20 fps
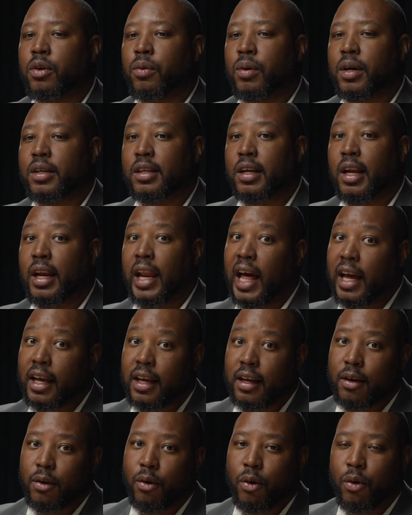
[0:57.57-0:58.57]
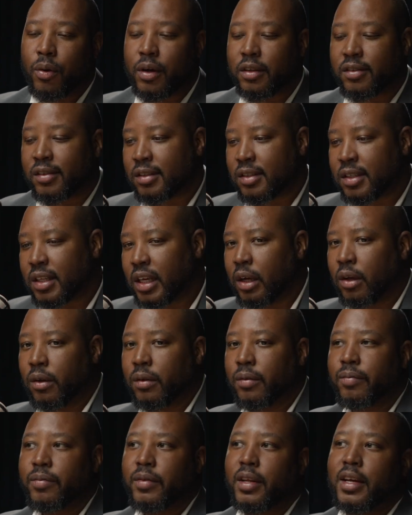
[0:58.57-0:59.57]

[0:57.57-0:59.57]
Was it luck or was it skill?